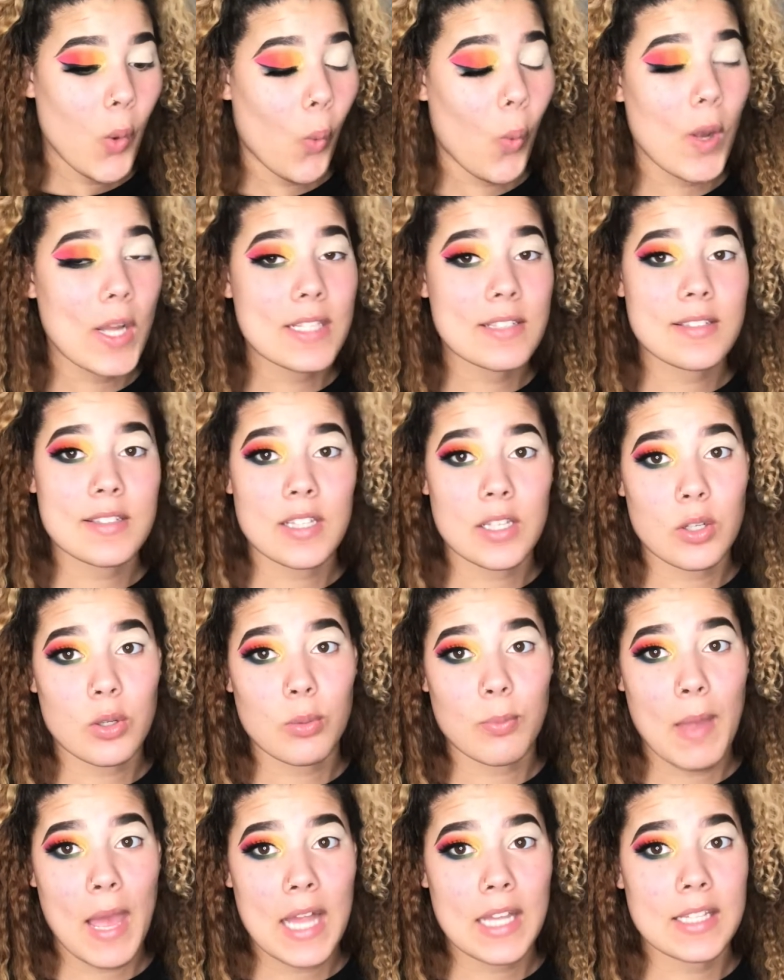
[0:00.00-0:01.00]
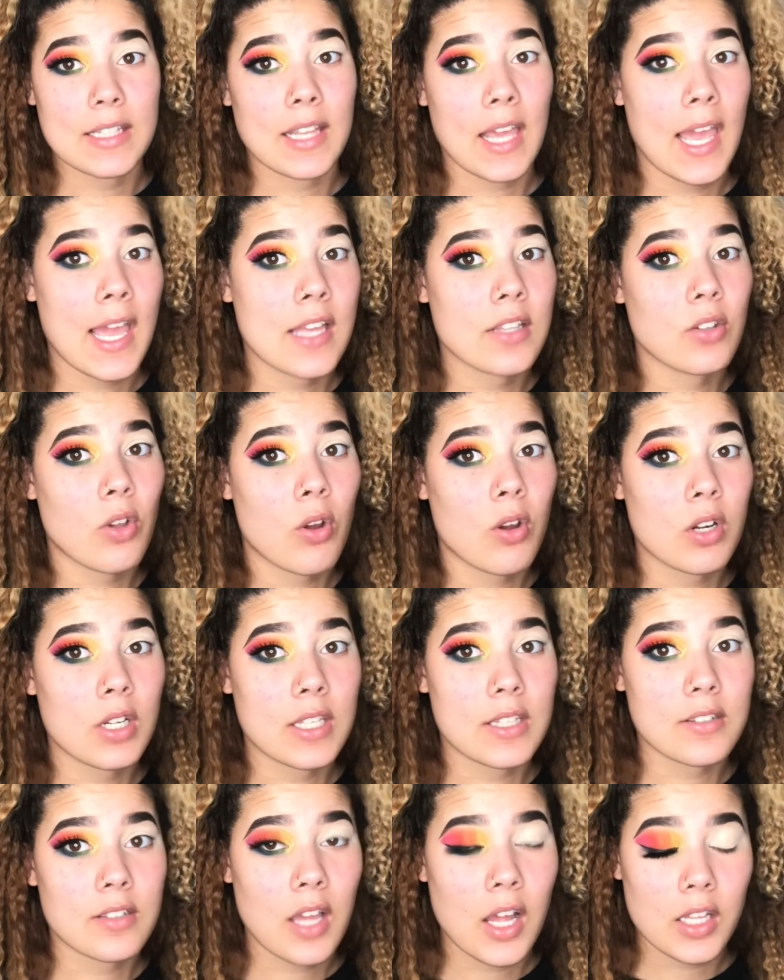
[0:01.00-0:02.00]
one single palette that has all
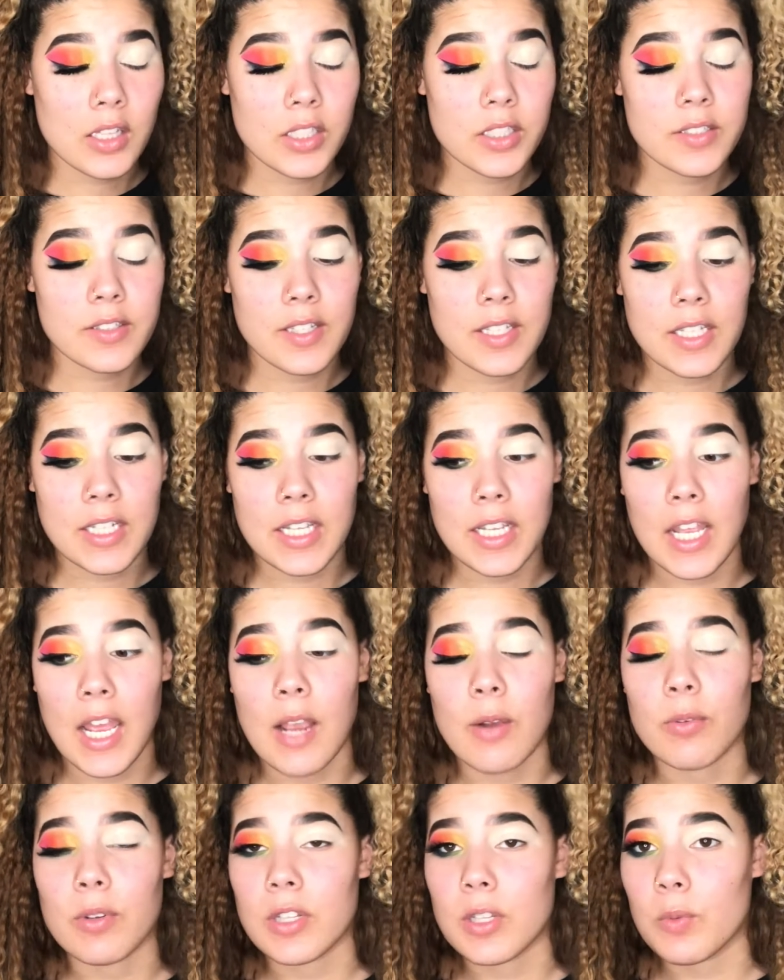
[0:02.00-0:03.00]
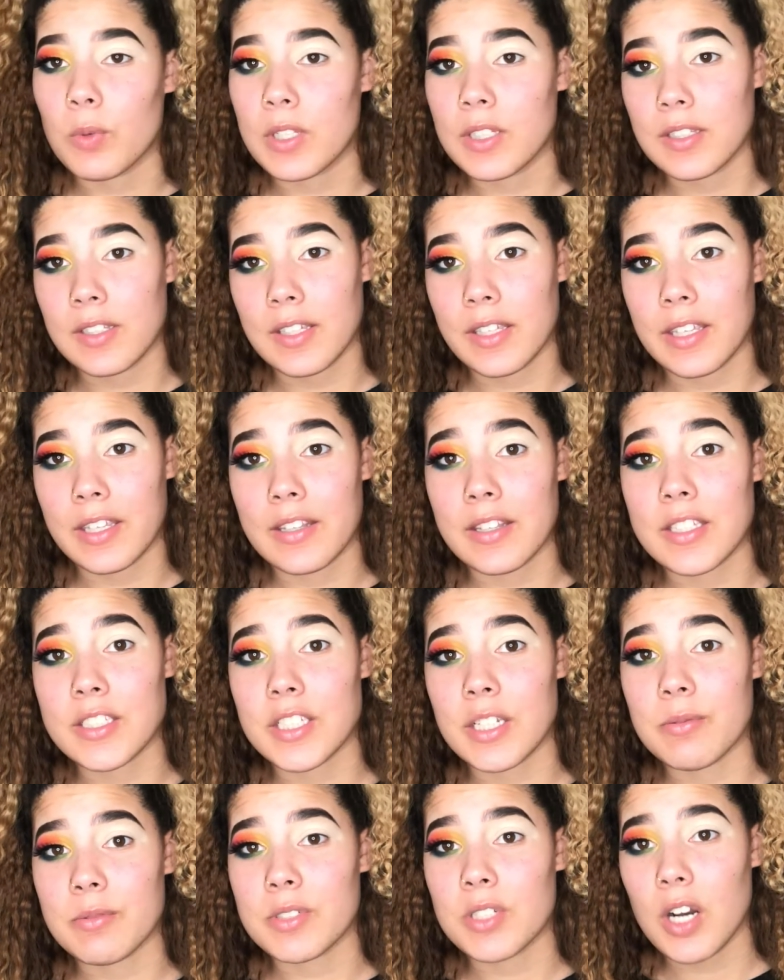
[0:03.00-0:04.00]
these colors in it. I really want to get the
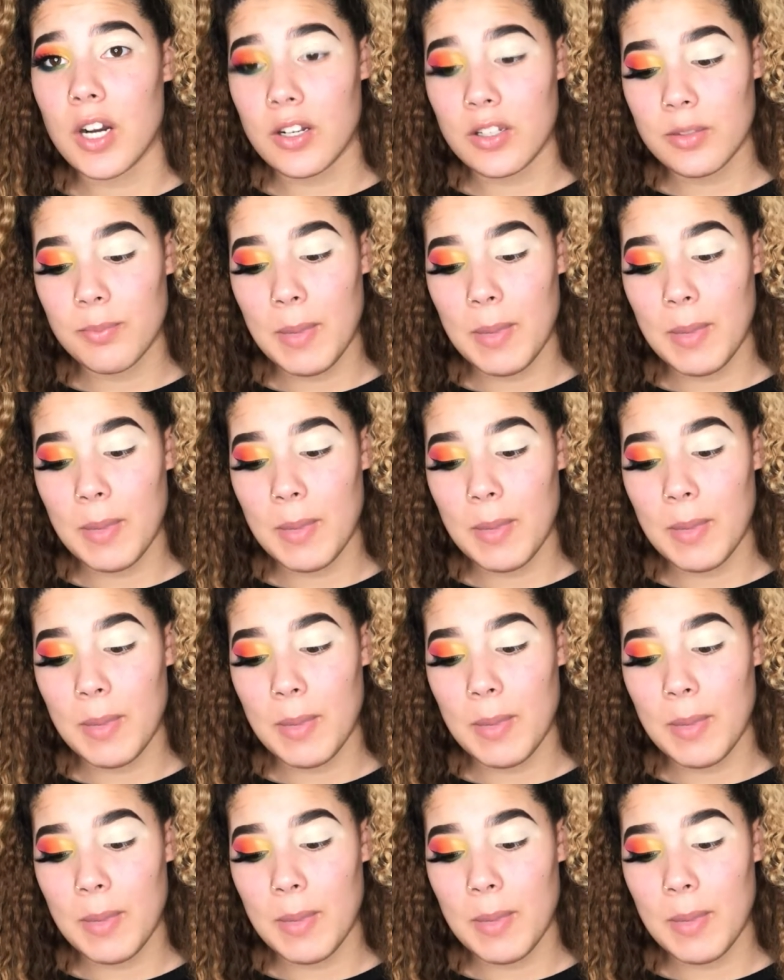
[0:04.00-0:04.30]
James Charles